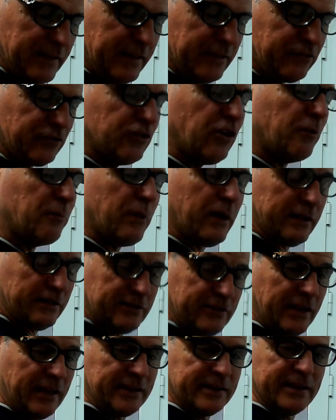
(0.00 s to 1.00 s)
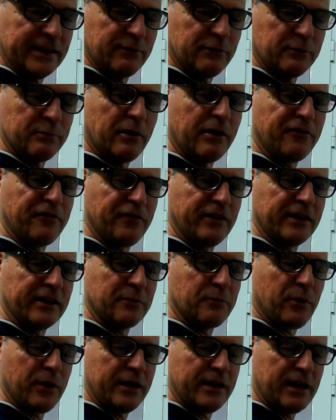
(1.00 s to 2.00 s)
it's not my technique with my finger
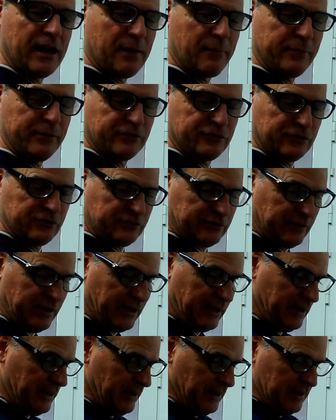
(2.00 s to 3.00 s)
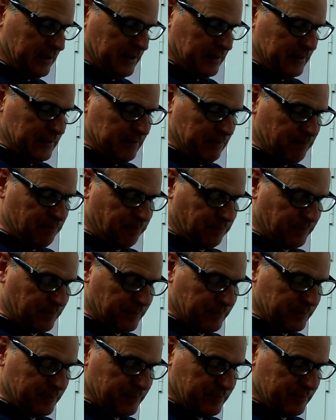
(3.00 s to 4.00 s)
being up, it's just that
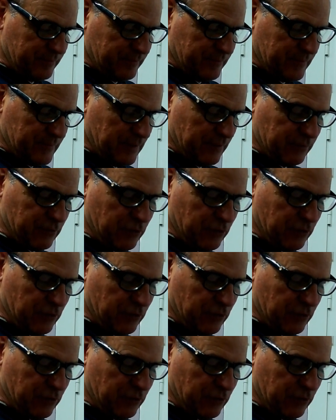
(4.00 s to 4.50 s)
I've